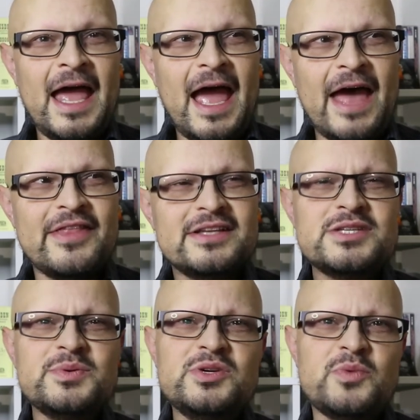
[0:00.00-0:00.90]
And they
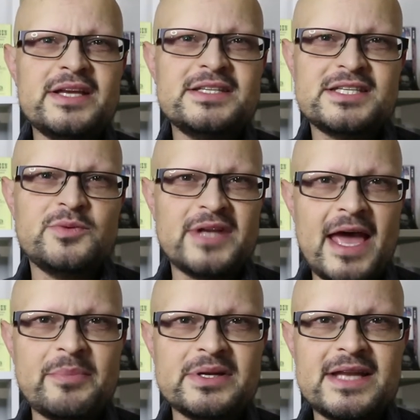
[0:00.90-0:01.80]
just wanted to wait and see what
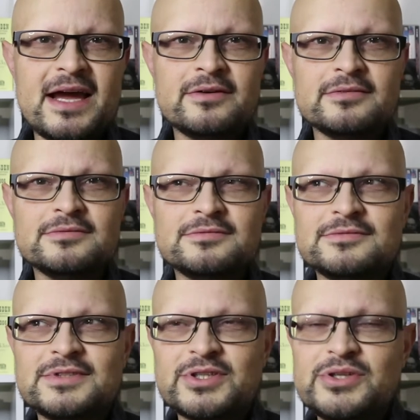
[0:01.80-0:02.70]
happened. Now,
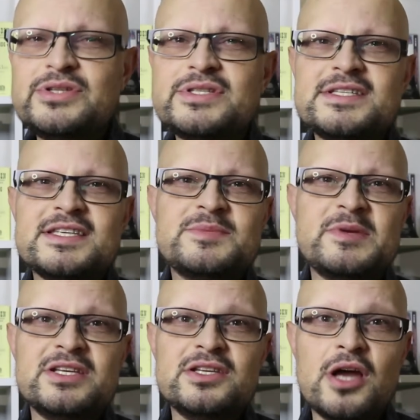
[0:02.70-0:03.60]
the good news is there's
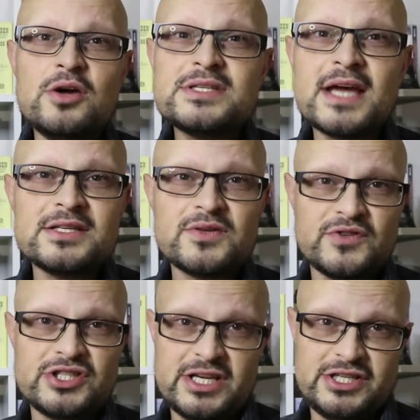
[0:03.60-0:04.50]
been no signs of
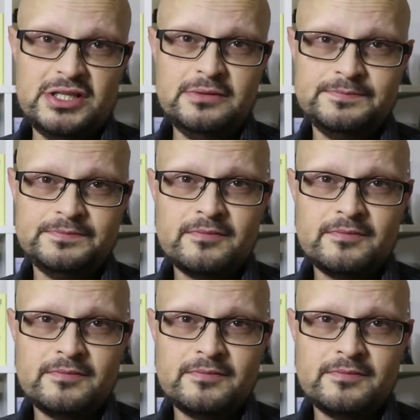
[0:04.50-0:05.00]
rejection.